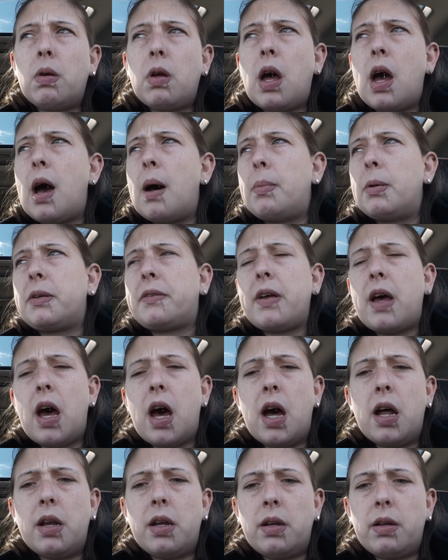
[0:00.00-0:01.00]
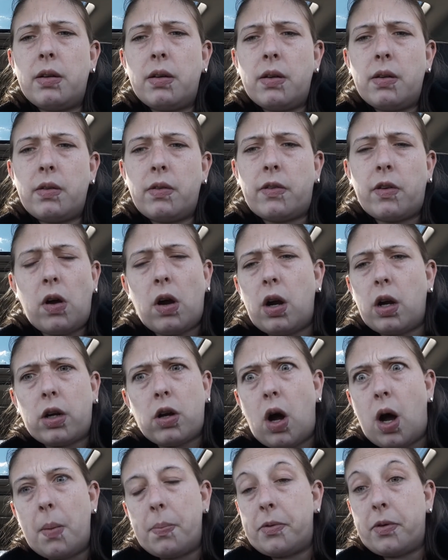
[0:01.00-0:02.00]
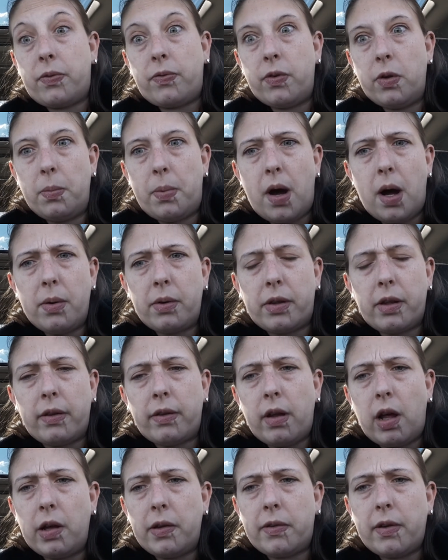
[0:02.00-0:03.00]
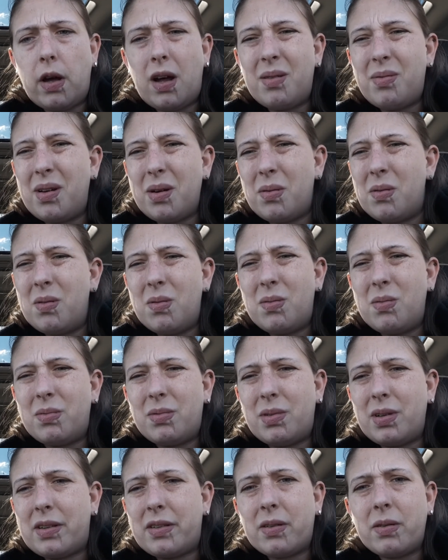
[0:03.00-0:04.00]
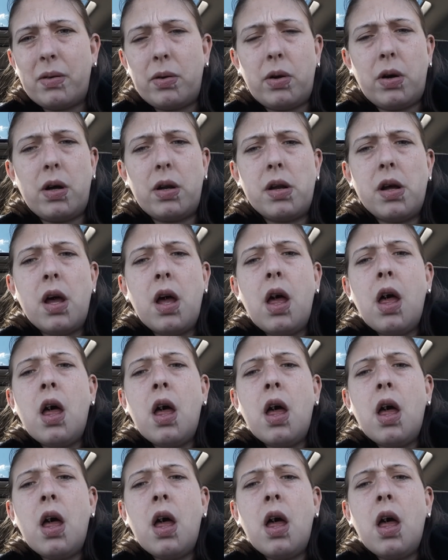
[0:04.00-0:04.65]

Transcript: habitat Sorry, a cop just flew by with its lights on. Like, what's going on?